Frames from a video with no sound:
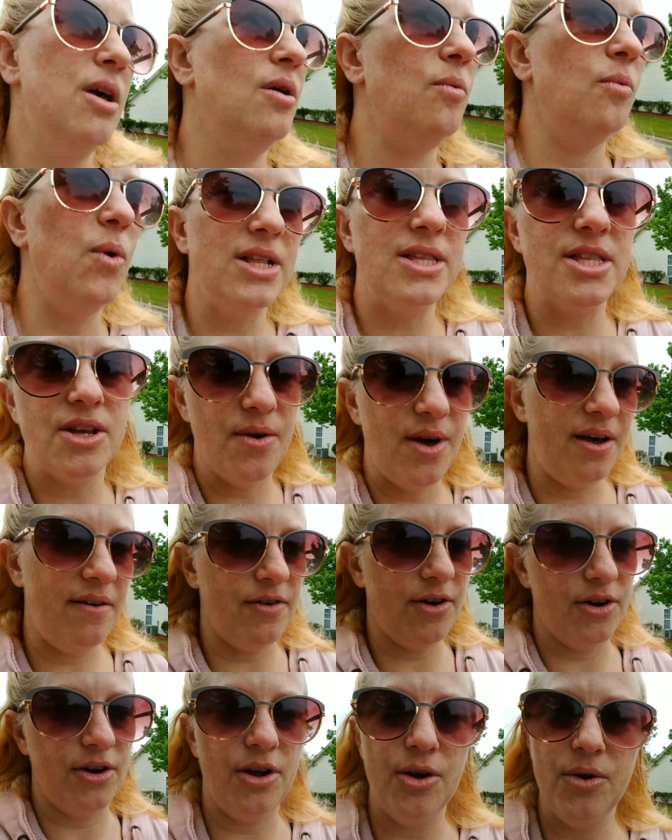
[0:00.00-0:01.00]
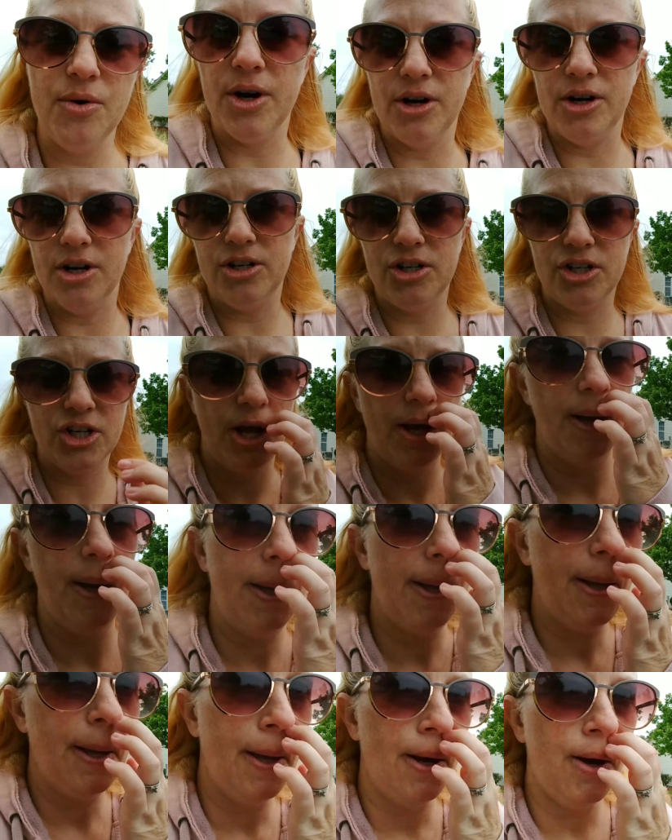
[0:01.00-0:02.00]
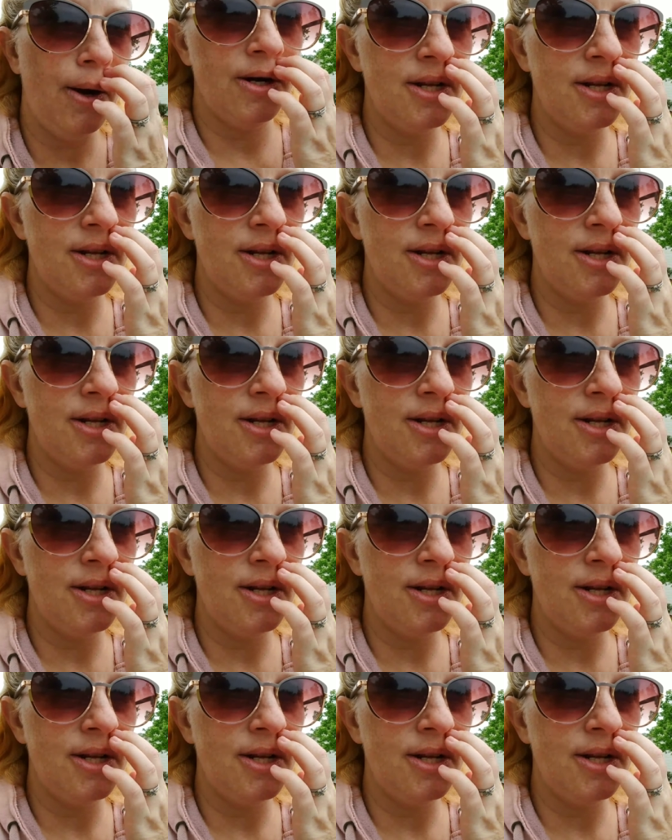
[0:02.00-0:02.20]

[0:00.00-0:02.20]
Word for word: no, whatsoever, no urge